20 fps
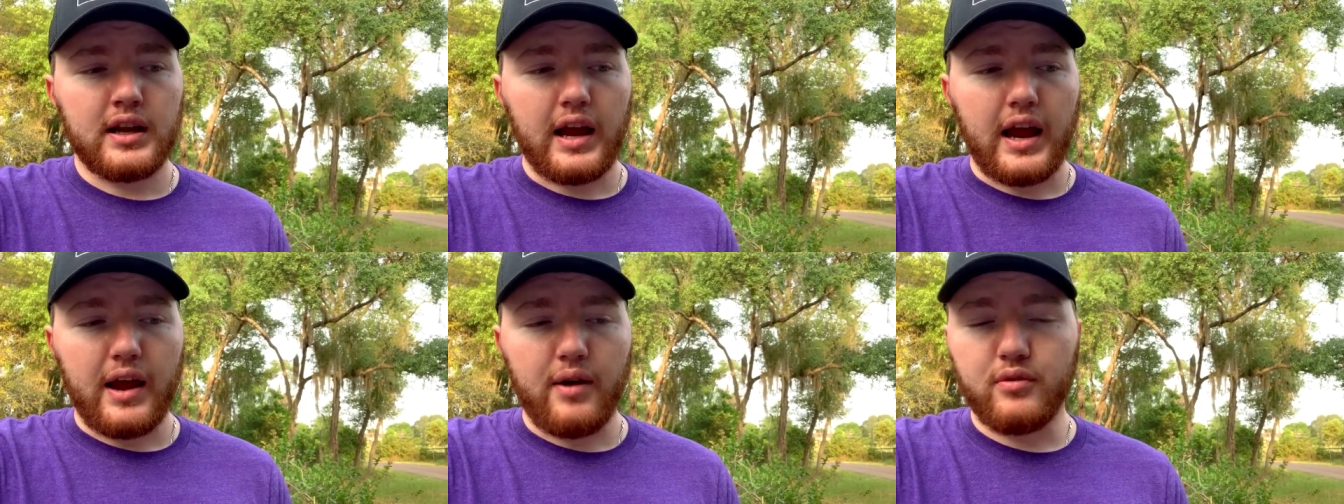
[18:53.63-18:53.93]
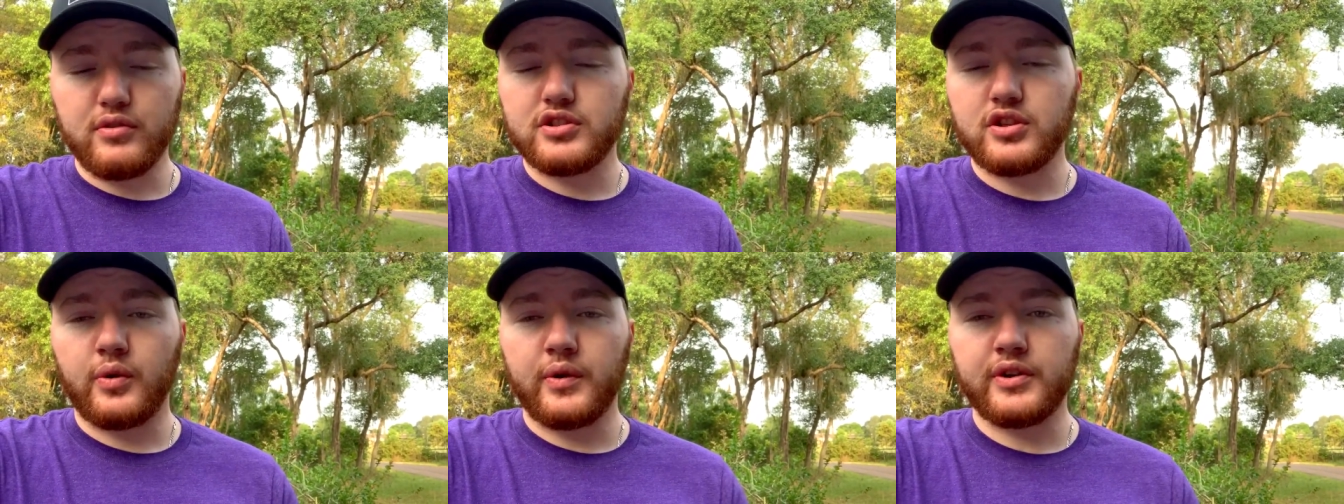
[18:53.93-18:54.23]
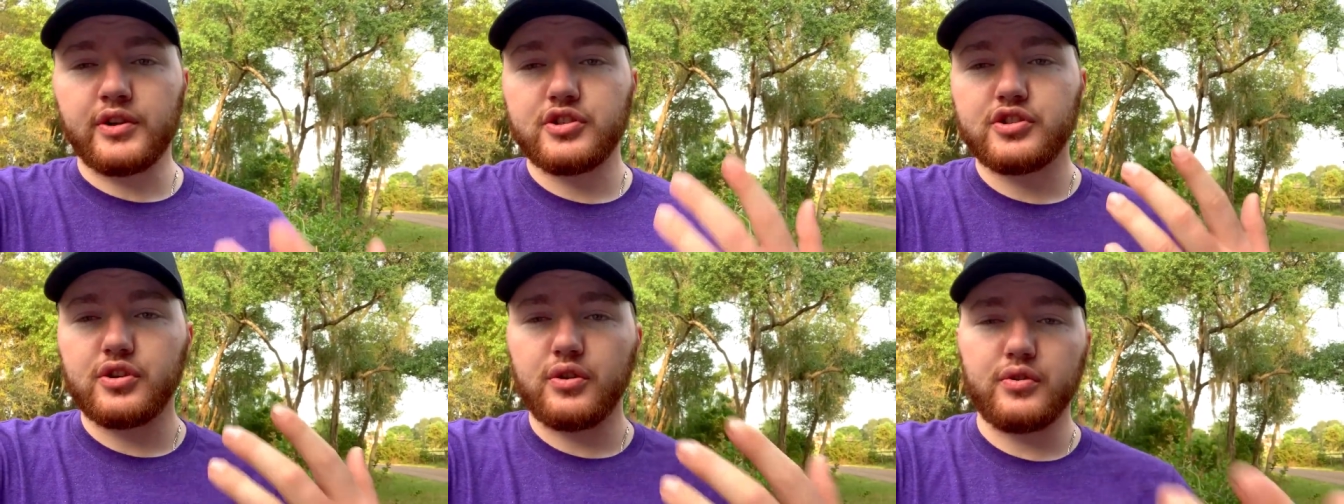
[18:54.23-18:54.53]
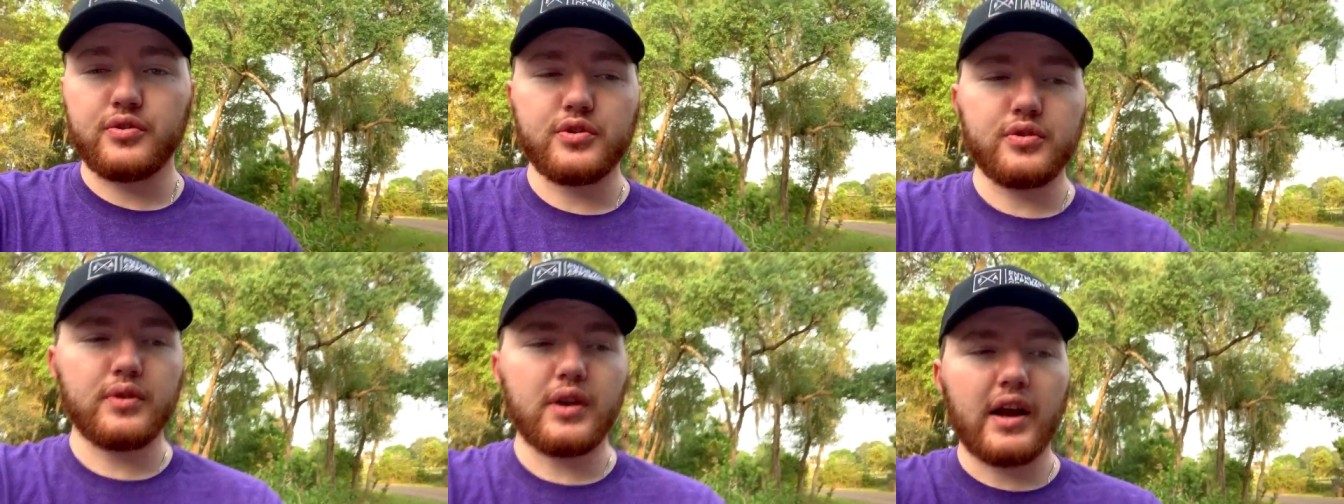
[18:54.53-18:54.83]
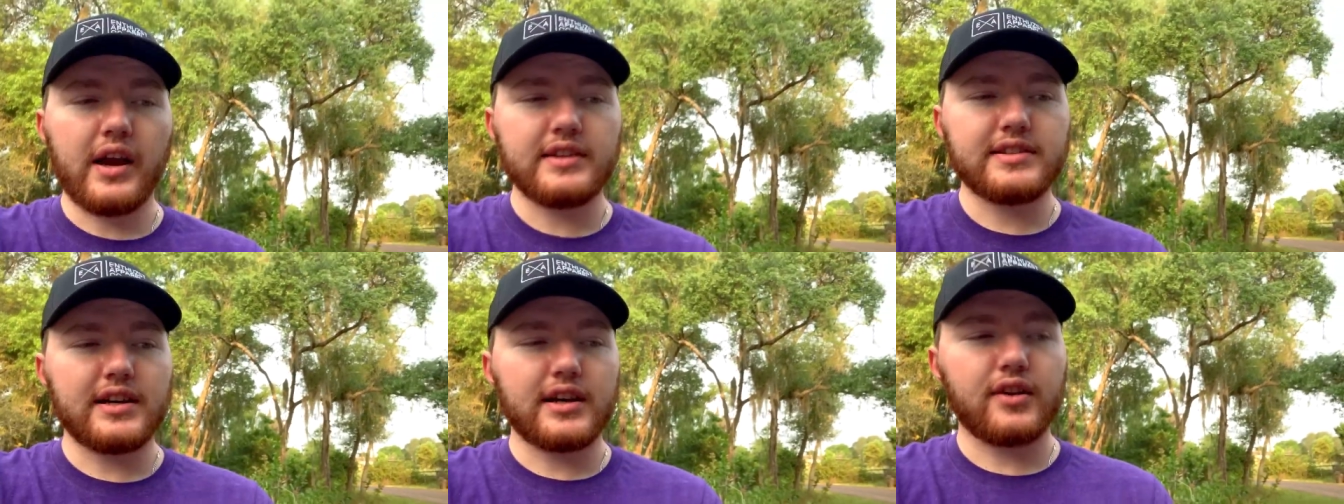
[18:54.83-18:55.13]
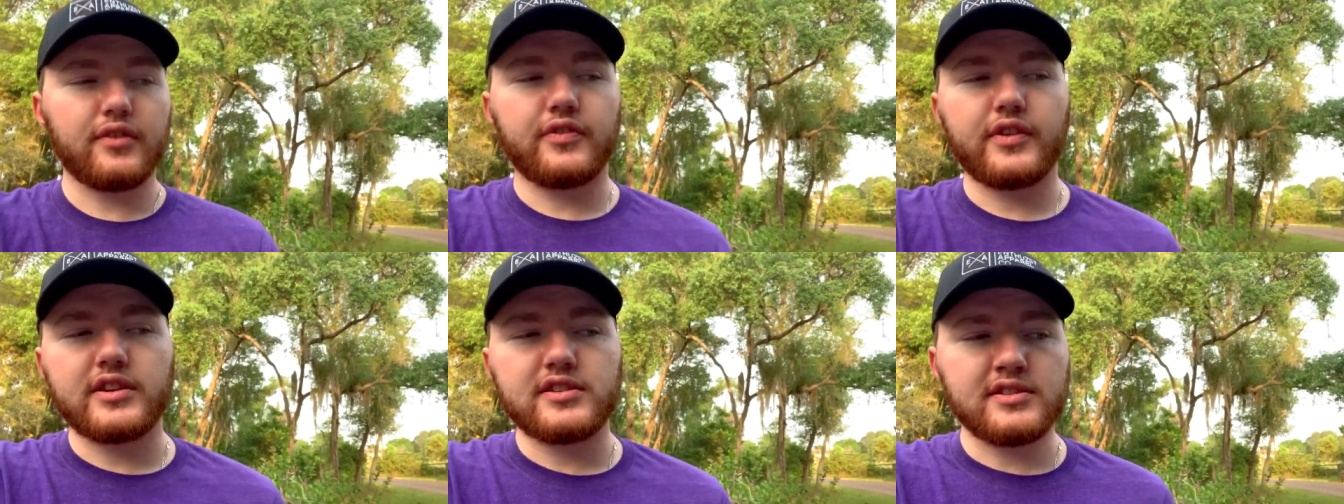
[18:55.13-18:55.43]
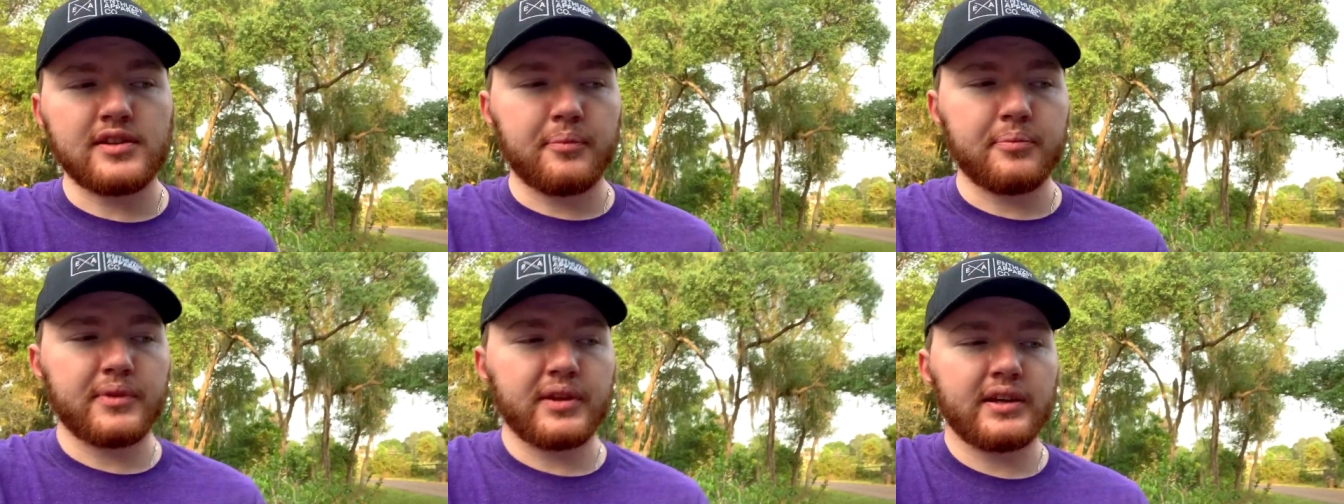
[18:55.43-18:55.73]
I was going to show you guys how to fix
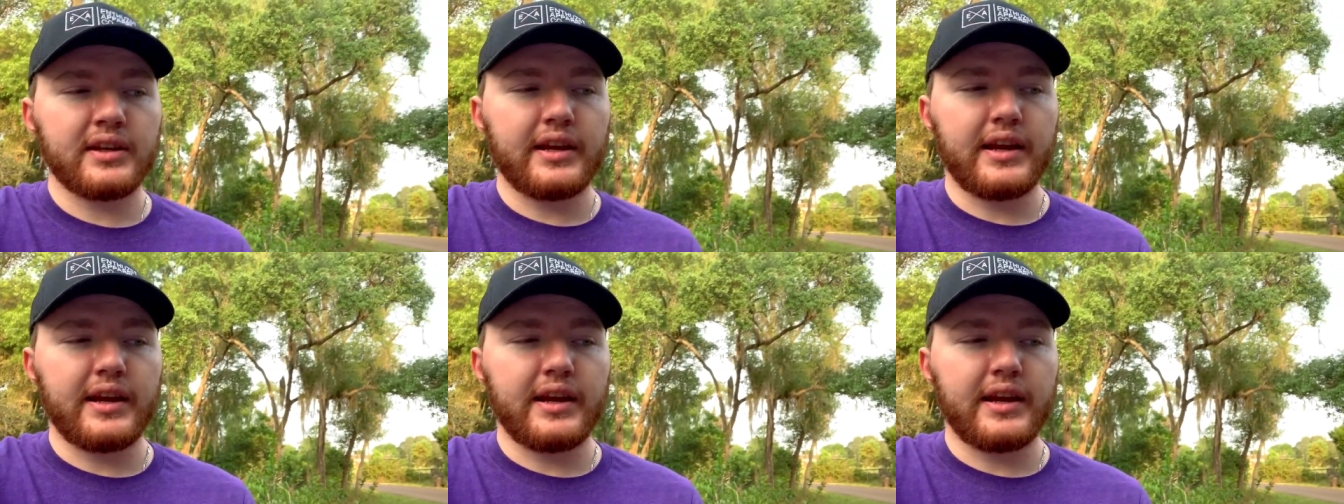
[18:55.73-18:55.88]
something,